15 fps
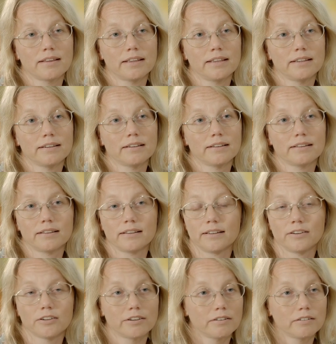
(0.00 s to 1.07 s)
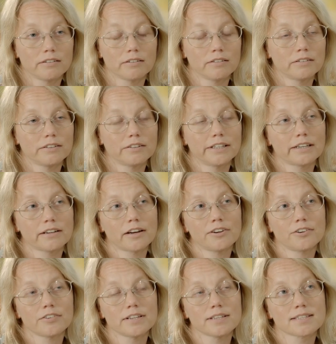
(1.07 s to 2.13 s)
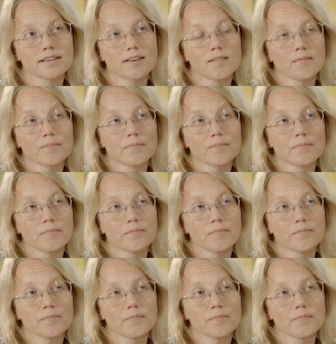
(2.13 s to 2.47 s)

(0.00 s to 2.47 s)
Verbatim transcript: in in all, all, Nordic countries,